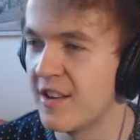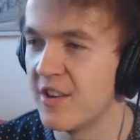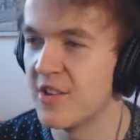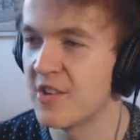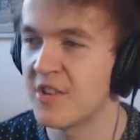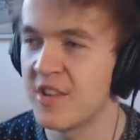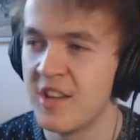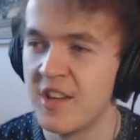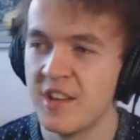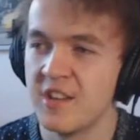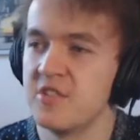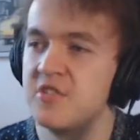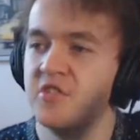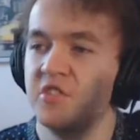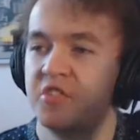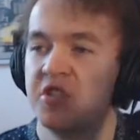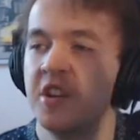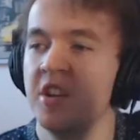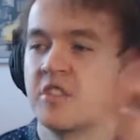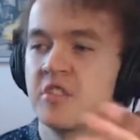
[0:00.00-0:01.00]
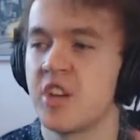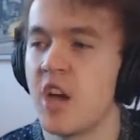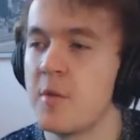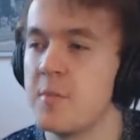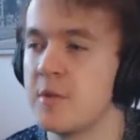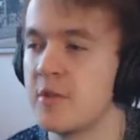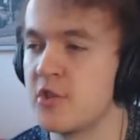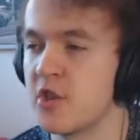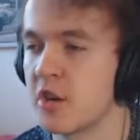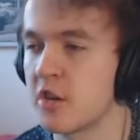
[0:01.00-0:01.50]
Look, you just
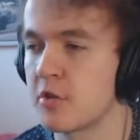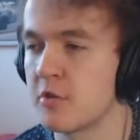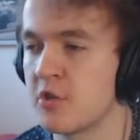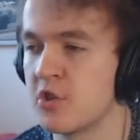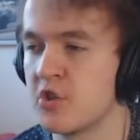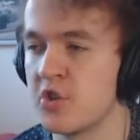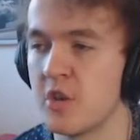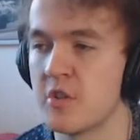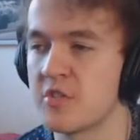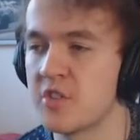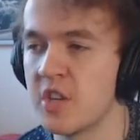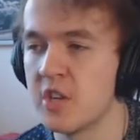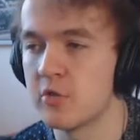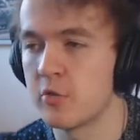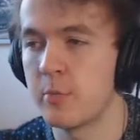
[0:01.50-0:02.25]
type in Chuck Norris jokes,